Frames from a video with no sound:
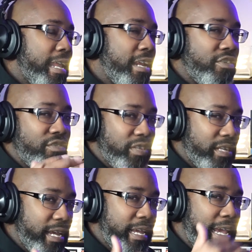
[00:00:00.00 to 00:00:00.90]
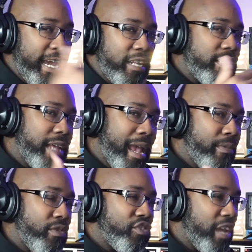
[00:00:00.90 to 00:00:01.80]
And as you see, each
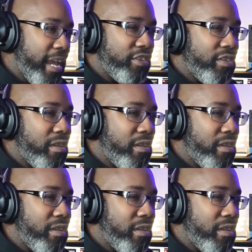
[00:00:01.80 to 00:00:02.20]
time you change